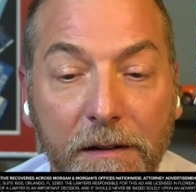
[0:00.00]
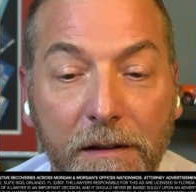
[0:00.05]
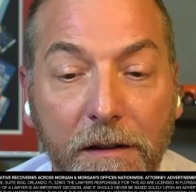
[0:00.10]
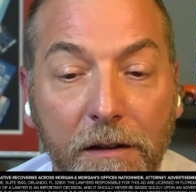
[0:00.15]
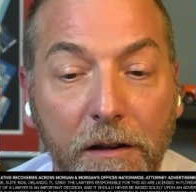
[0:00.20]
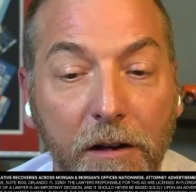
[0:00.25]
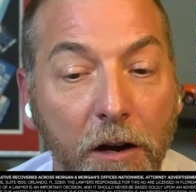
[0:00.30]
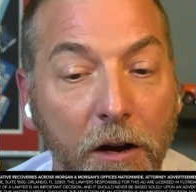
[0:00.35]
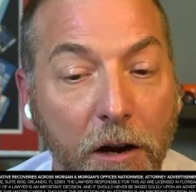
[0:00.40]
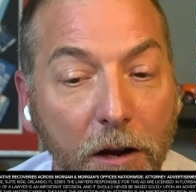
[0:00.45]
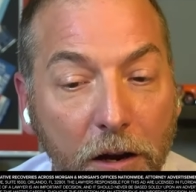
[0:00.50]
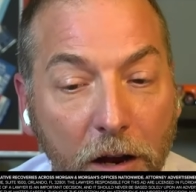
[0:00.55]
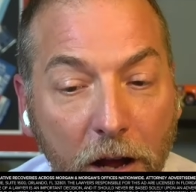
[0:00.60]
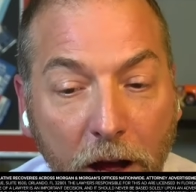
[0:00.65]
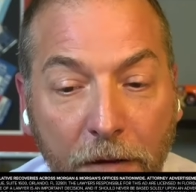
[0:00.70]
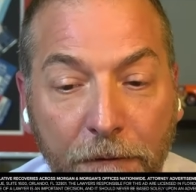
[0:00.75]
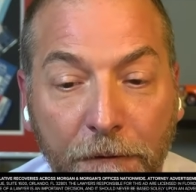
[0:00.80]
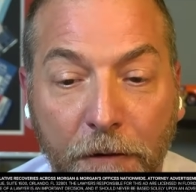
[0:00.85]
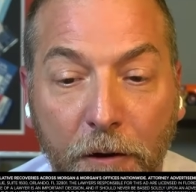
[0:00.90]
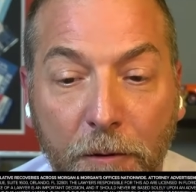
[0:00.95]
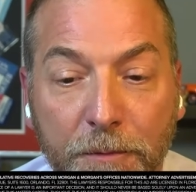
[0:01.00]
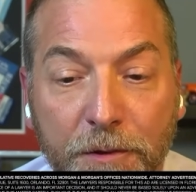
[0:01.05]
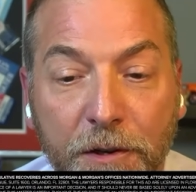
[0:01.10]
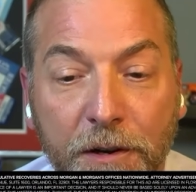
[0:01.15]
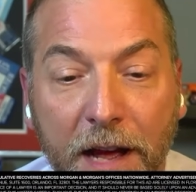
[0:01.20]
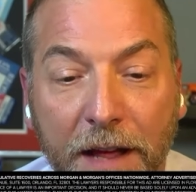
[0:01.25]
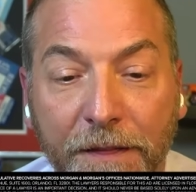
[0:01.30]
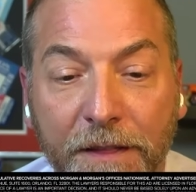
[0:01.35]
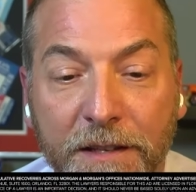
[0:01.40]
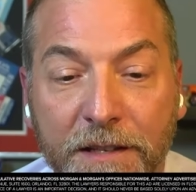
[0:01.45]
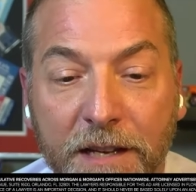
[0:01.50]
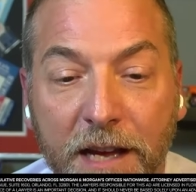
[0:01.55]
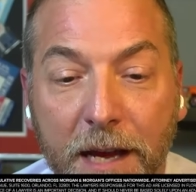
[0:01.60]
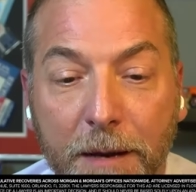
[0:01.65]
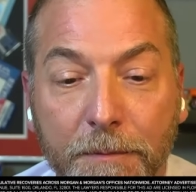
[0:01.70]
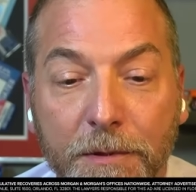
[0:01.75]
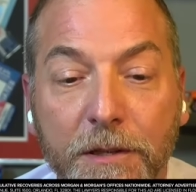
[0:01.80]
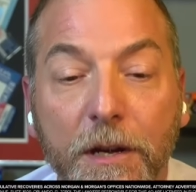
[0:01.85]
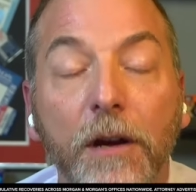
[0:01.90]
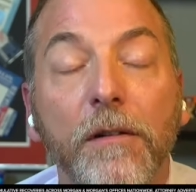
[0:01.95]
all law firms are not the
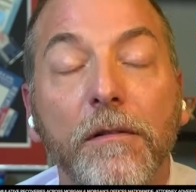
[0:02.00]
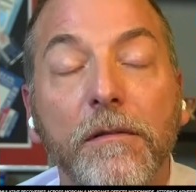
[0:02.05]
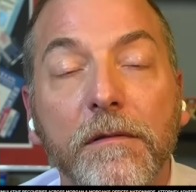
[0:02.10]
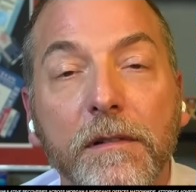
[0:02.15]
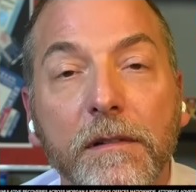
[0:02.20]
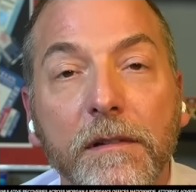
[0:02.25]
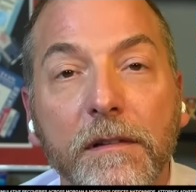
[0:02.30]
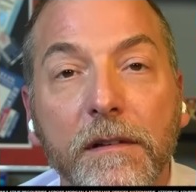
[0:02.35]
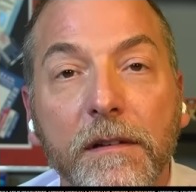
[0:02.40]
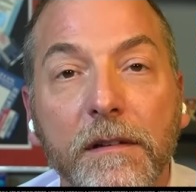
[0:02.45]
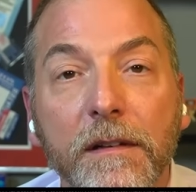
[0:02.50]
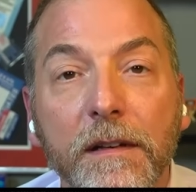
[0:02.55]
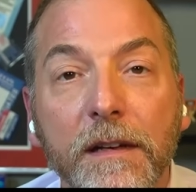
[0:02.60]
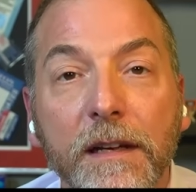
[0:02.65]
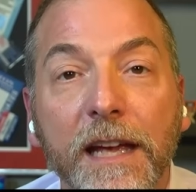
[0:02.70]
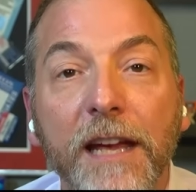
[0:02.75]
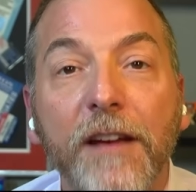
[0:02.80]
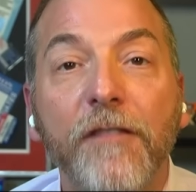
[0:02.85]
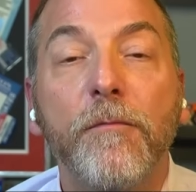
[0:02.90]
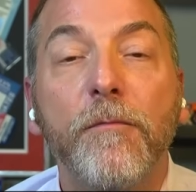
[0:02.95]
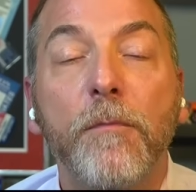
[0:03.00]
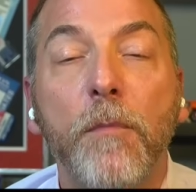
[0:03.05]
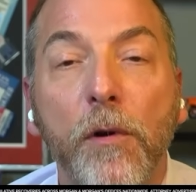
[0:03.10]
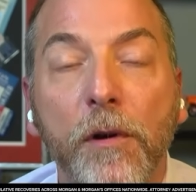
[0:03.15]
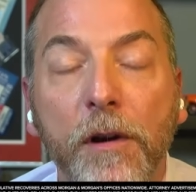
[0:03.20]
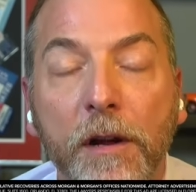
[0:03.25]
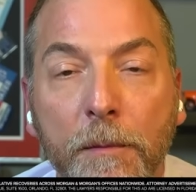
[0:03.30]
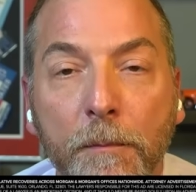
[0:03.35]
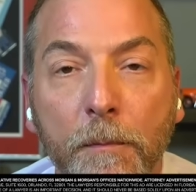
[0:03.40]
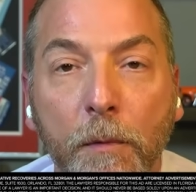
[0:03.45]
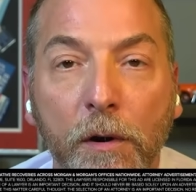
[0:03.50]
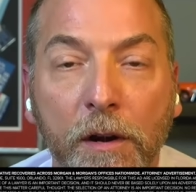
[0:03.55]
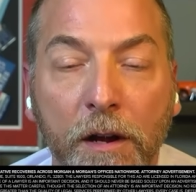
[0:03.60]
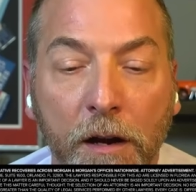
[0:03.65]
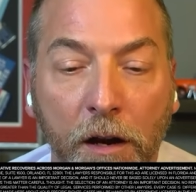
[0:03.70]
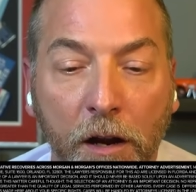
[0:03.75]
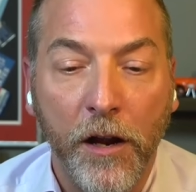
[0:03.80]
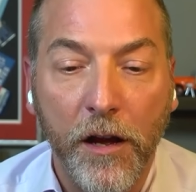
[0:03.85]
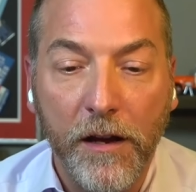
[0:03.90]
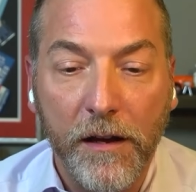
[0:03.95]
same. So give Morgan & Morgan
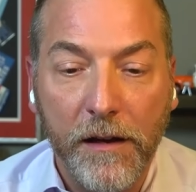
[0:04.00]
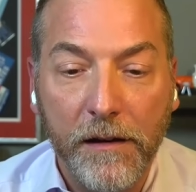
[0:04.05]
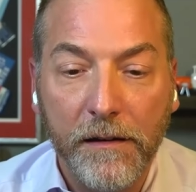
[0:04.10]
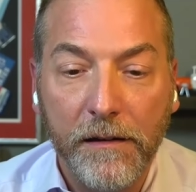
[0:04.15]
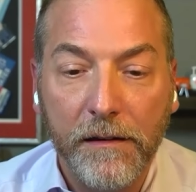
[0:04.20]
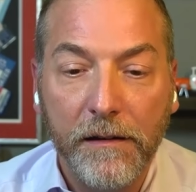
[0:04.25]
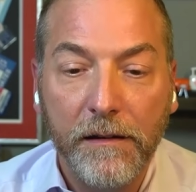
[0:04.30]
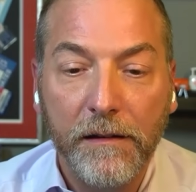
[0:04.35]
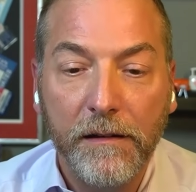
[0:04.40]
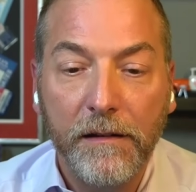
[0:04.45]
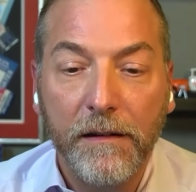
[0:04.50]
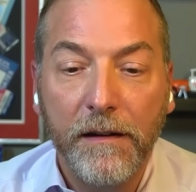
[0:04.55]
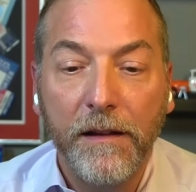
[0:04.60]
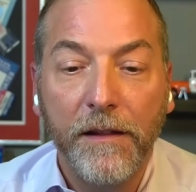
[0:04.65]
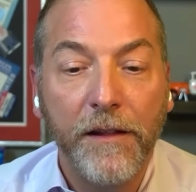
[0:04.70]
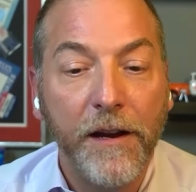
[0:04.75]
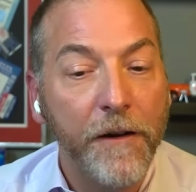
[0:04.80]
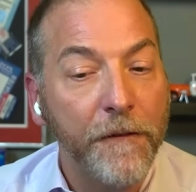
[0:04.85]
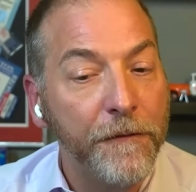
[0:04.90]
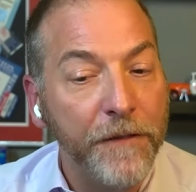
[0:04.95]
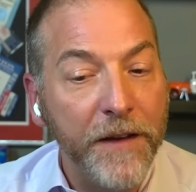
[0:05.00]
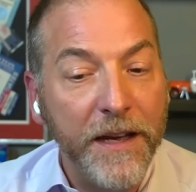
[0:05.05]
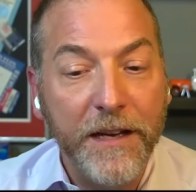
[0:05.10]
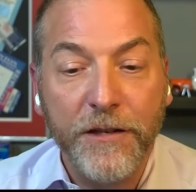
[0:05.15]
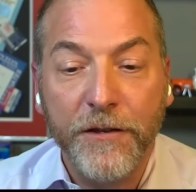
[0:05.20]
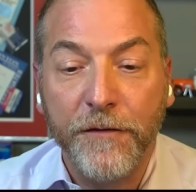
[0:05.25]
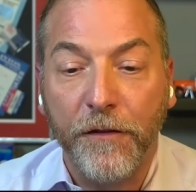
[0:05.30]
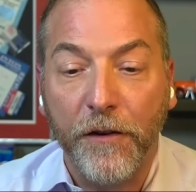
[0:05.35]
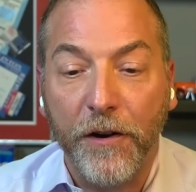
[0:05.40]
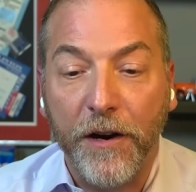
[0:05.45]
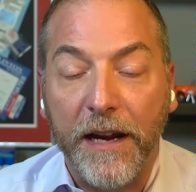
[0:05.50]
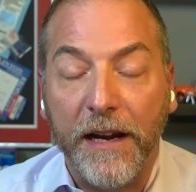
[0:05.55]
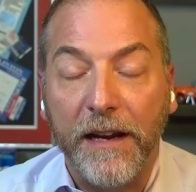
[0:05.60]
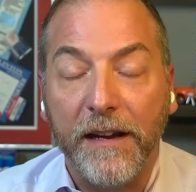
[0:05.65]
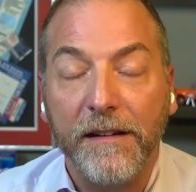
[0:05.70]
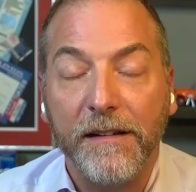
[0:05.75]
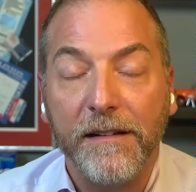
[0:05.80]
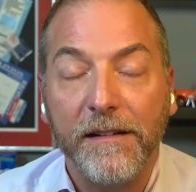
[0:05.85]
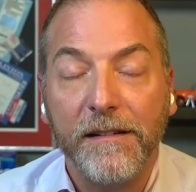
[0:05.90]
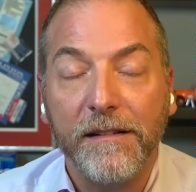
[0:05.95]
a look. Their fee is free
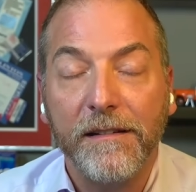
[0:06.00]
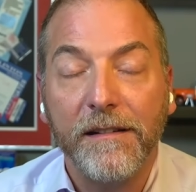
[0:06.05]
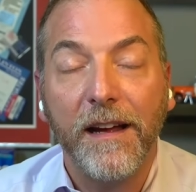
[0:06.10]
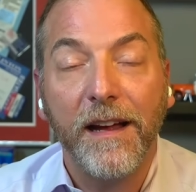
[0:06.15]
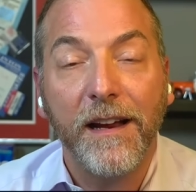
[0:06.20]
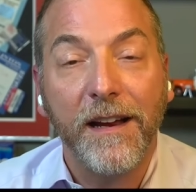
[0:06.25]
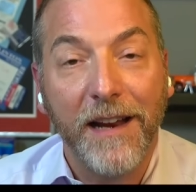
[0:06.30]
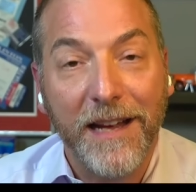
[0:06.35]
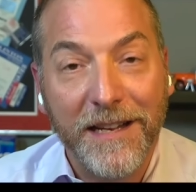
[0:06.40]
unless